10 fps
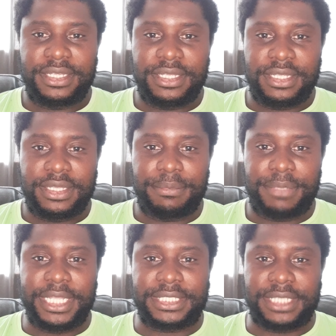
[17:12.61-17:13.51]

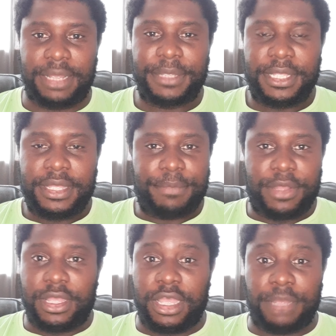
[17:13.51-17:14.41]
Bless up.
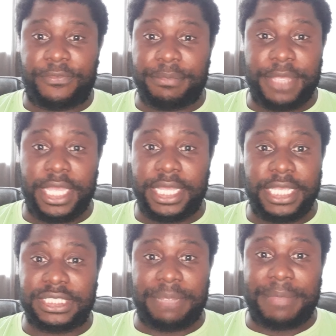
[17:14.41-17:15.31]
But for me, he's the
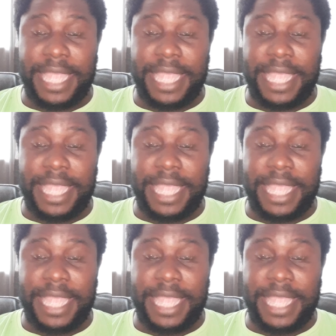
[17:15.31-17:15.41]
man.